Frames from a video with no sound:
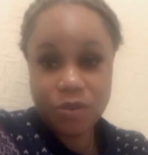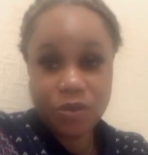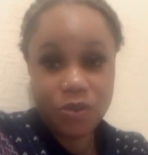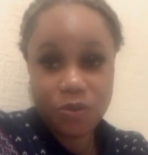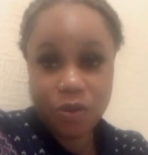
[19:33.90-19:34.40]

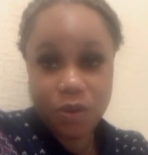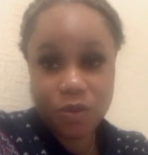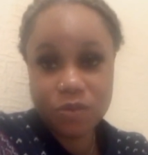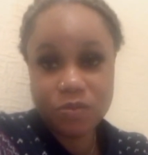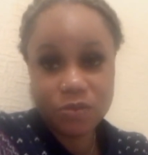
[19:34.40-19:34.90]
you
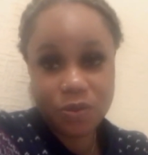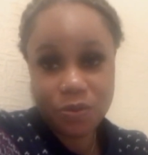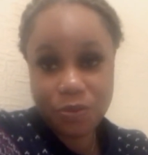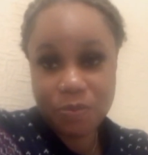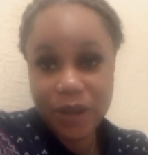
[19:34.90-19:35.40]
all
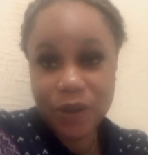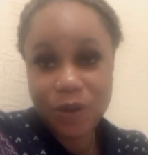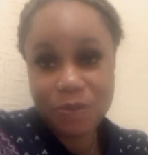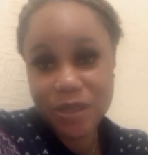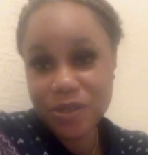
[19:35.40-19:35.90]
through my
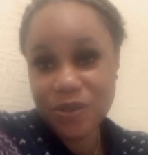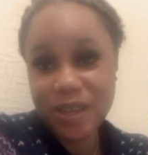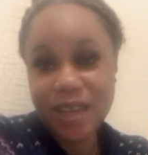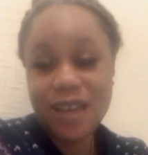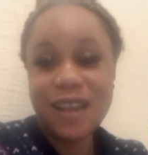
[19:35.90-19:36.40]
comments
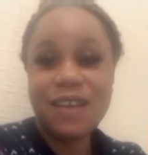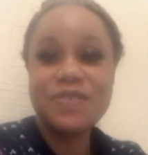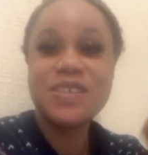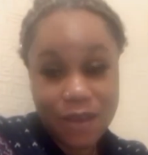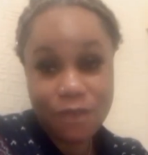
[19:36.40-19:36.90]
okay
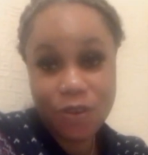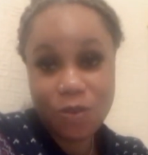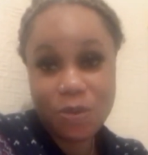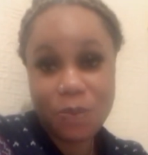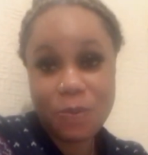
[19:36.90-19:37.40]
loves follow
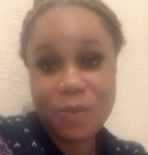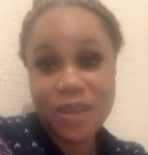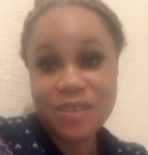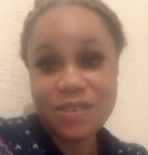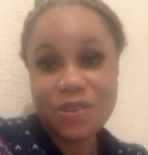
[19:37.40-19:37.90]
me up on my
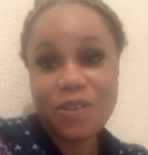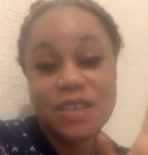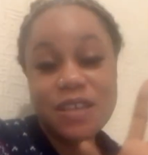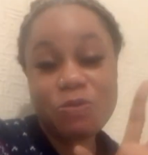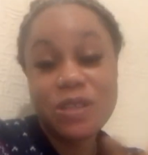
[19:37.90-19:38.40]
instagram
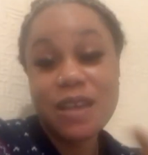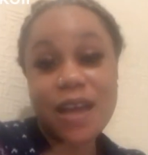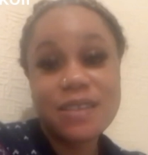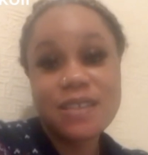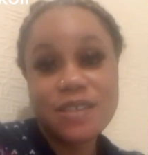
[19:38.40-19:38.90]
with
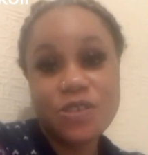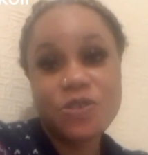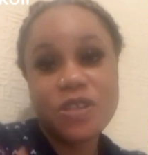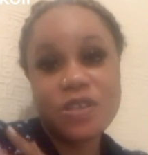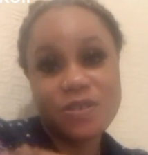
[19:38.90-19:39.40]
at it's
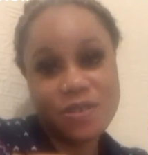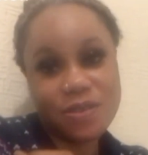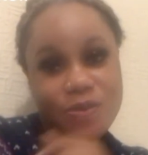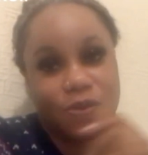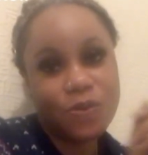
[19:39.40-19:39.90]
judith
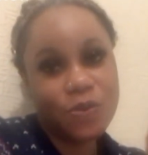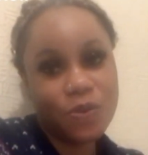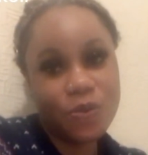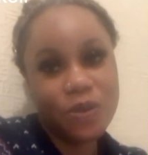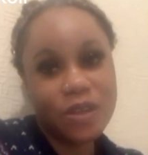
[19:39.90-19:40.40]
underscore
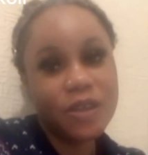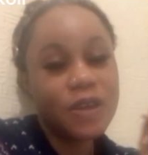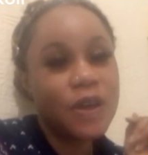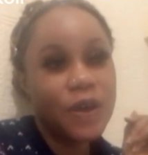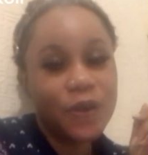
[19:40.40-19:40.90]

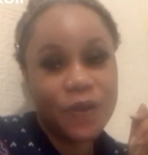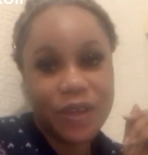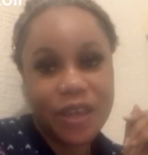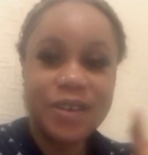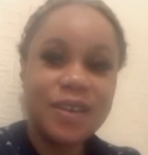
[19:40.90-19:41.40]

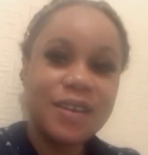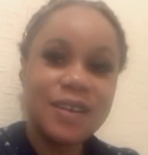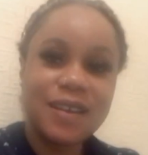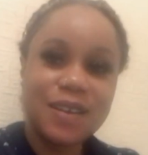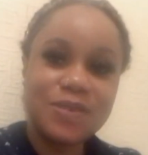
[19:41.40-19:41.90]
okay
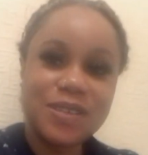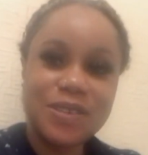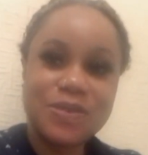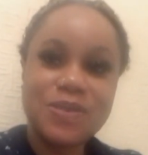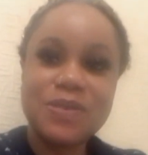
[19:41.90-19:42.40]
and I'll see
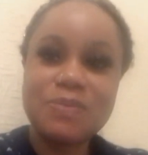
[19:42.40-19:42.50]
you soon.